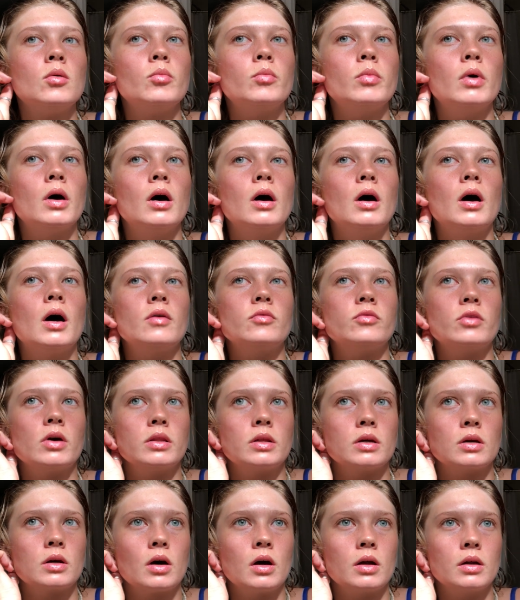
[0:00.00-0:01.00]
but I
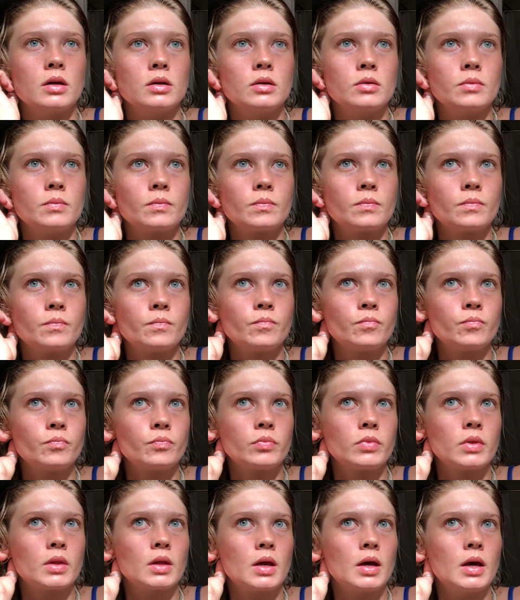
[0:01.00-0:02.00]
finally got it,
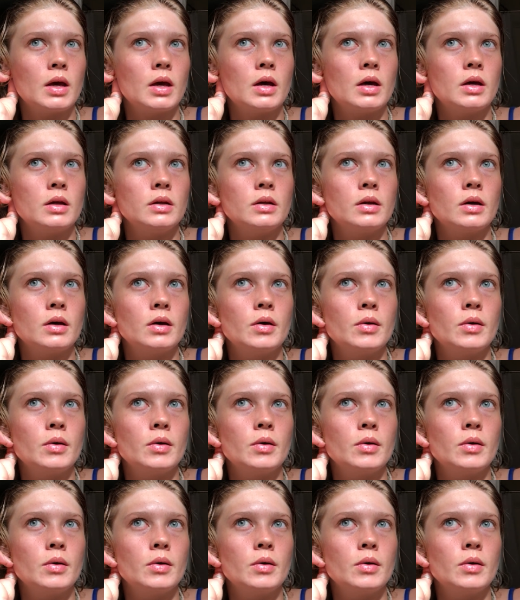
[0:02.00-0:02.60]
and